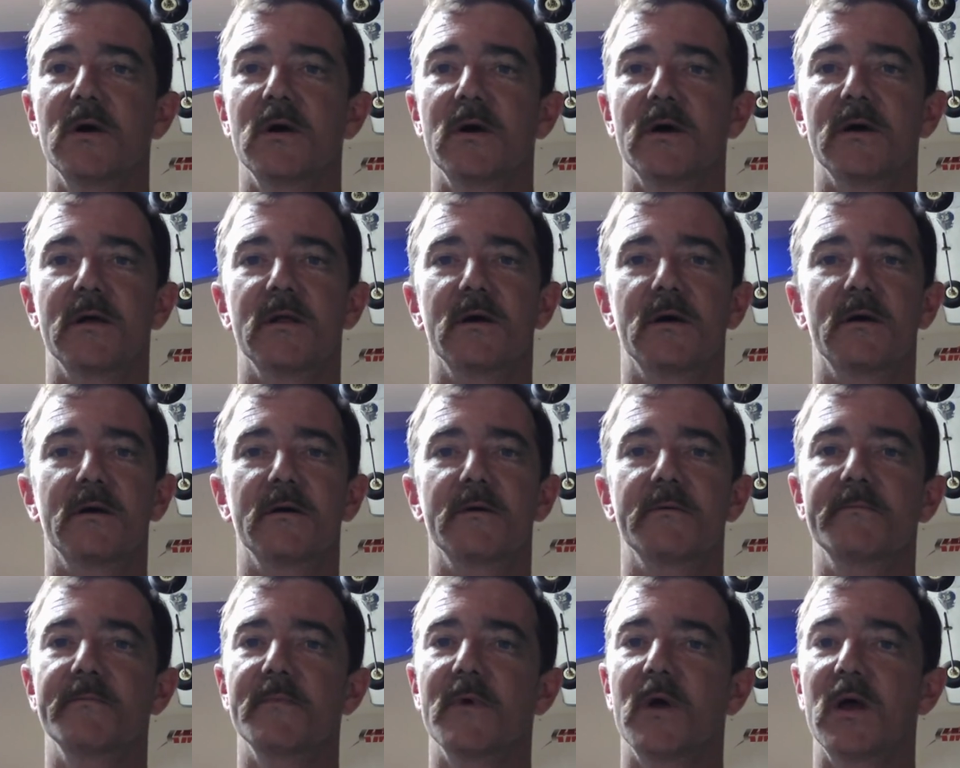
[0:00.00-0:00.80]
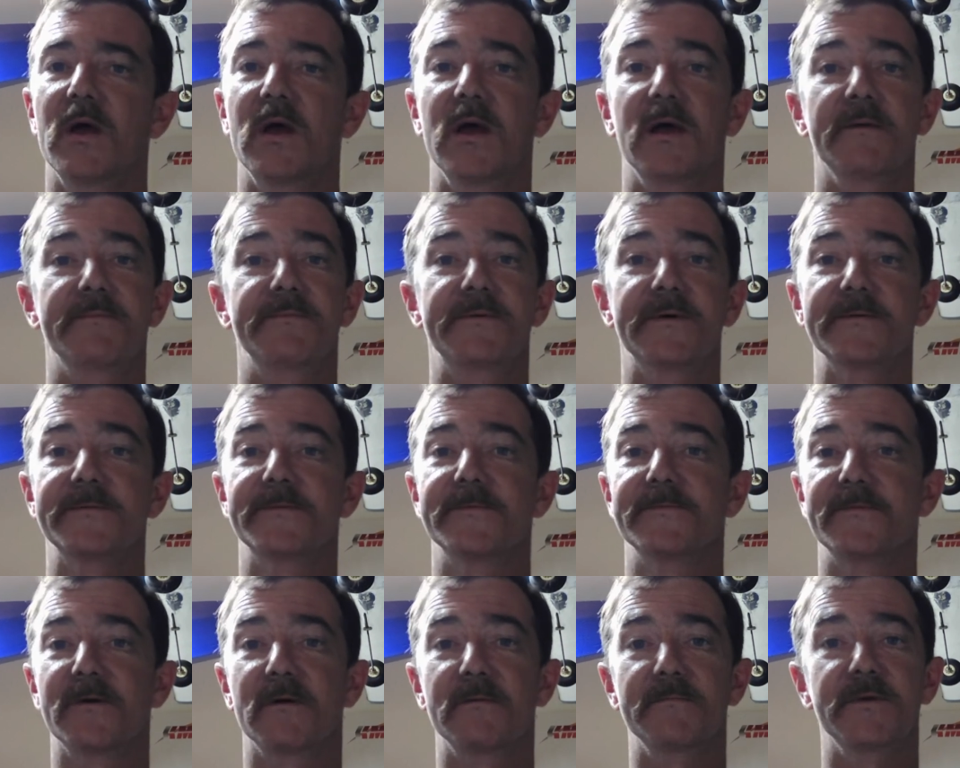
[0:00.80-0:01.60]
And uh, if this is
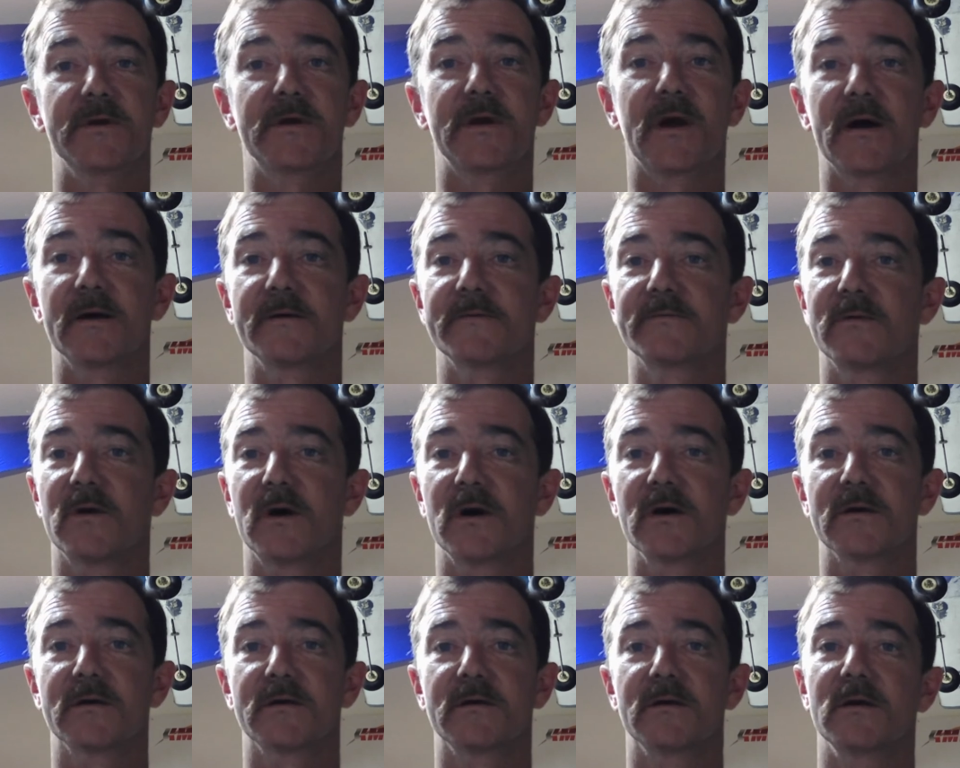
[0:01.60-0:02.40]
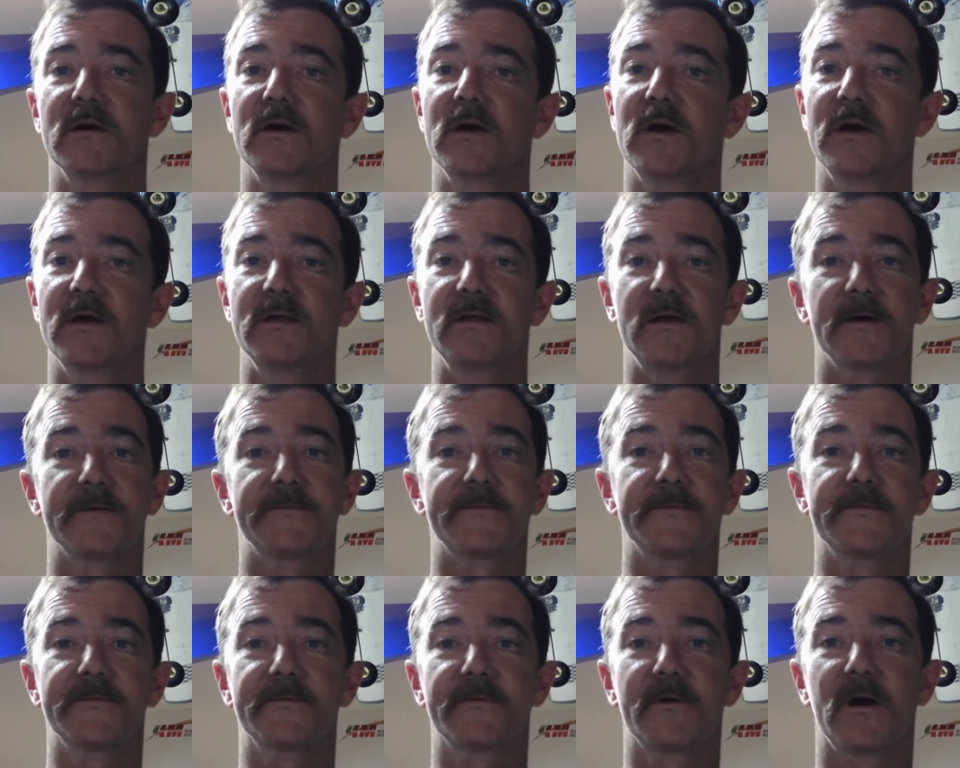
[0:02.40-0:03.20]
something you guys like, hit that
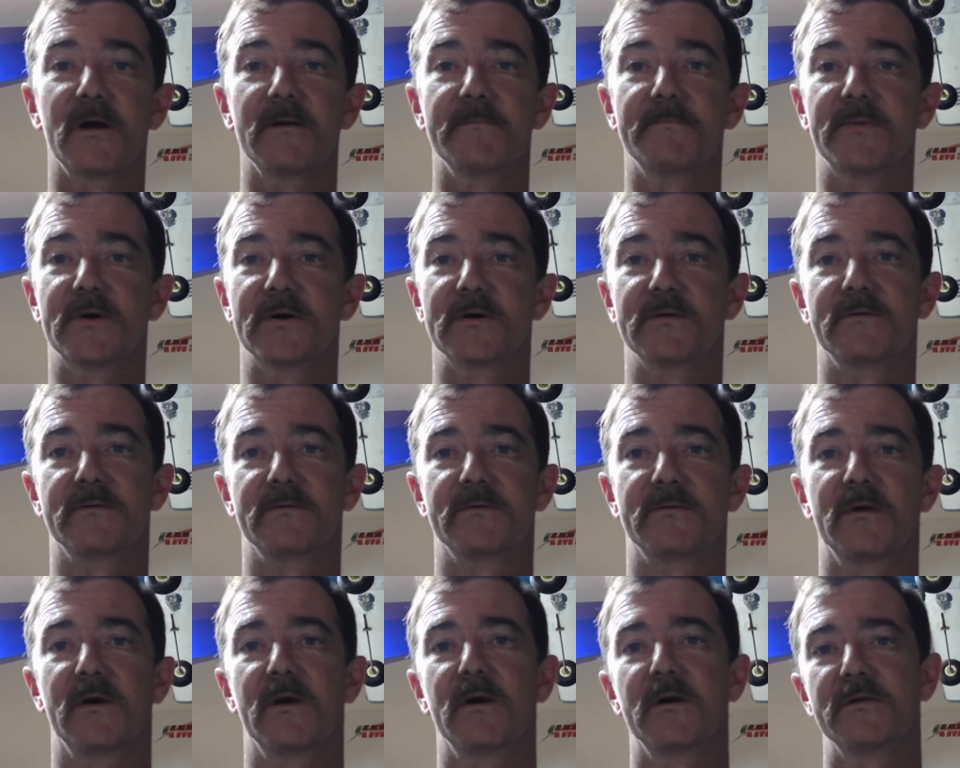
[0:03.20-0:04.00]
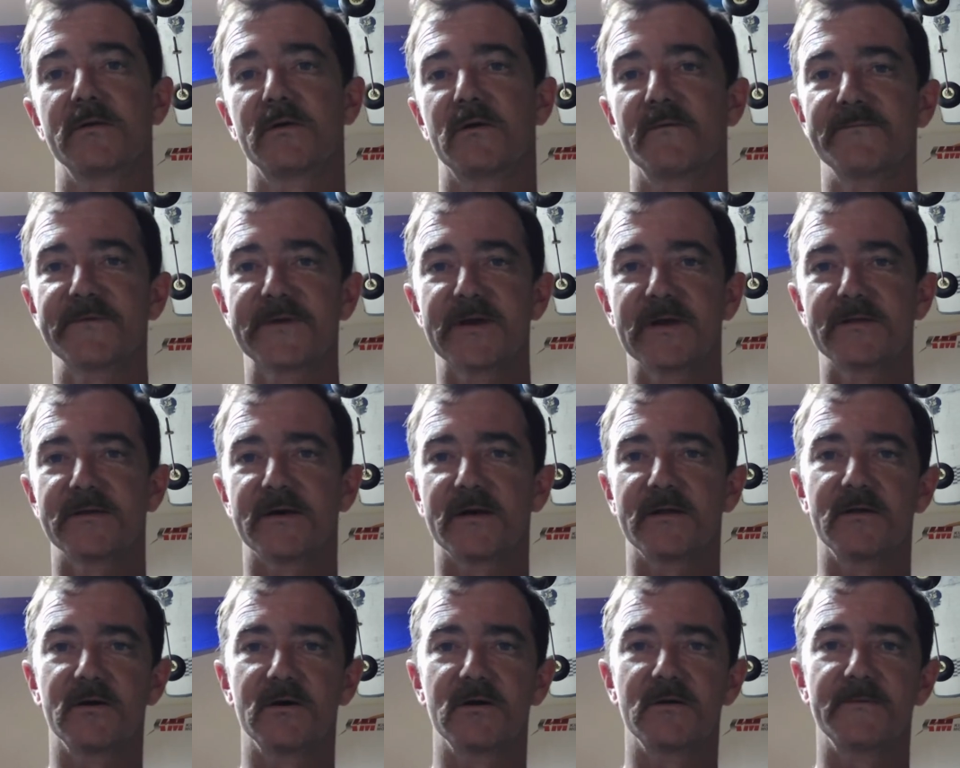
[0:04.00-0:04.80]
subscribe button. Don't forget that
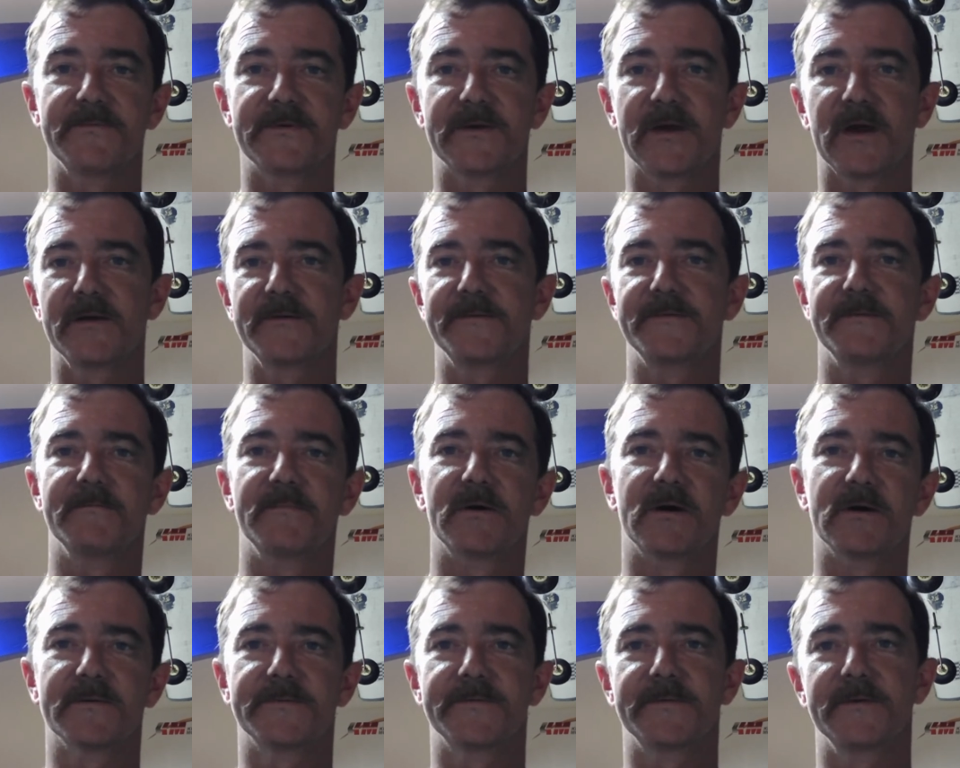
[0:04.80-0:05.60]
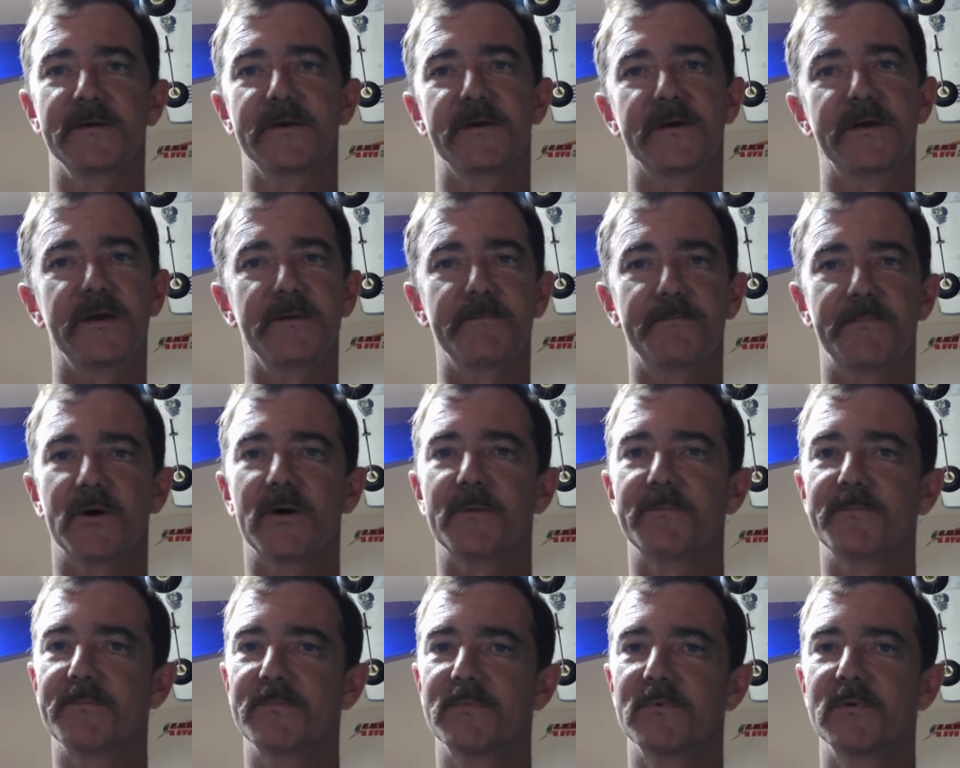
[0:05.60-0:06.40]
notification bell so you can keep
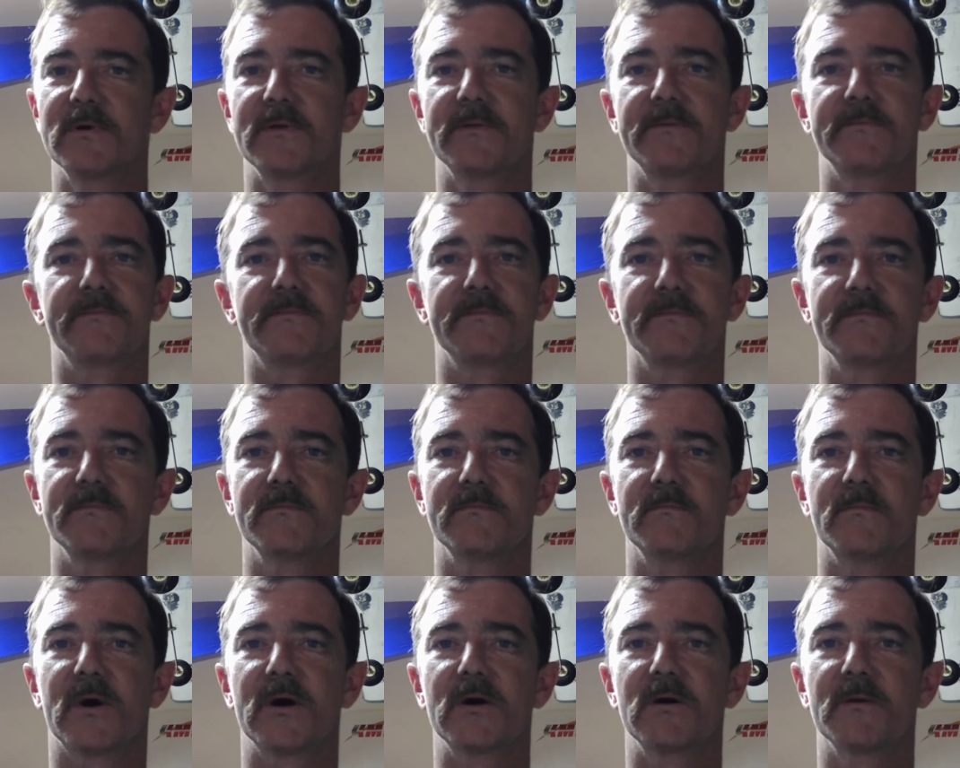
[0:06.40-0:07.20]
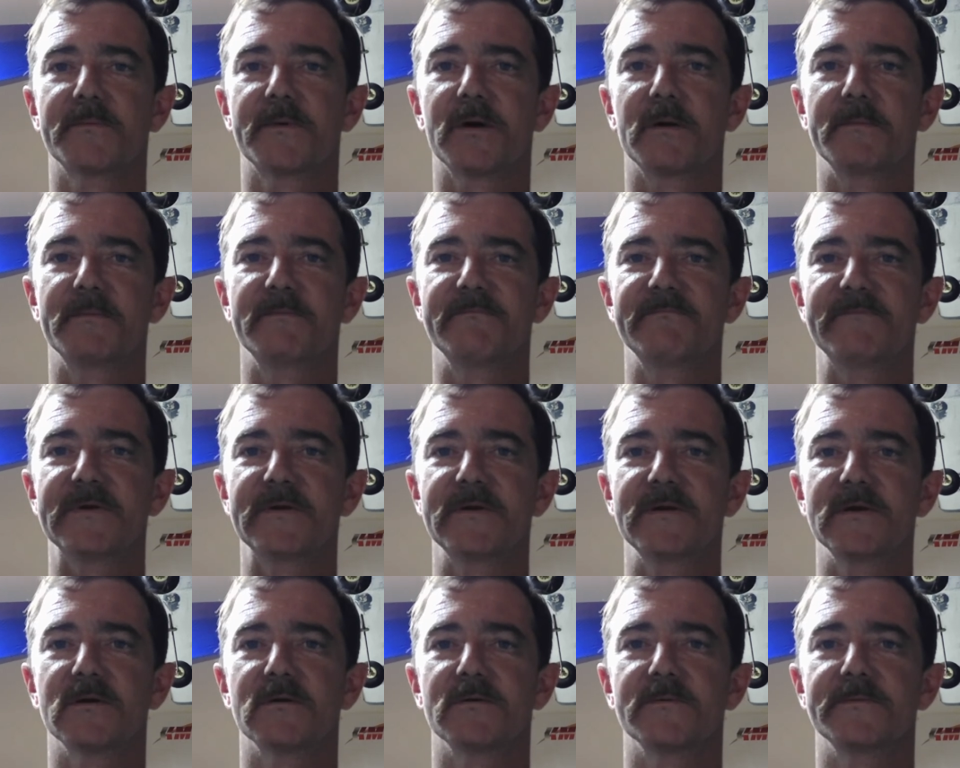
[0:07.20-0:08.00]
up with my upcoming
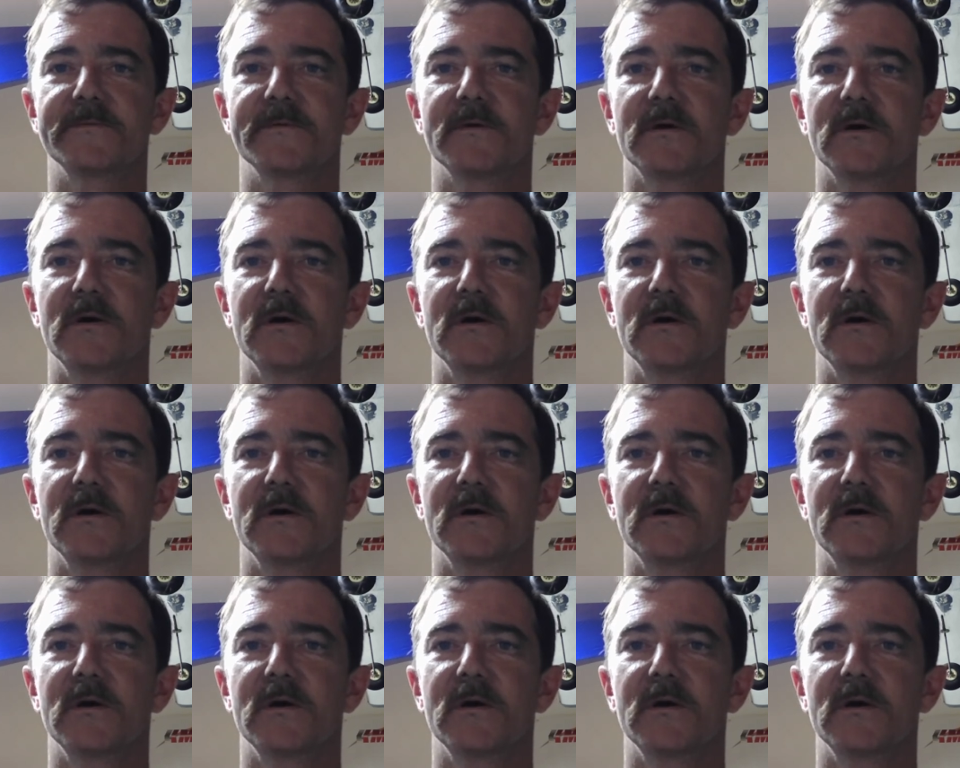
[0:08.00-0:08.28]
videos.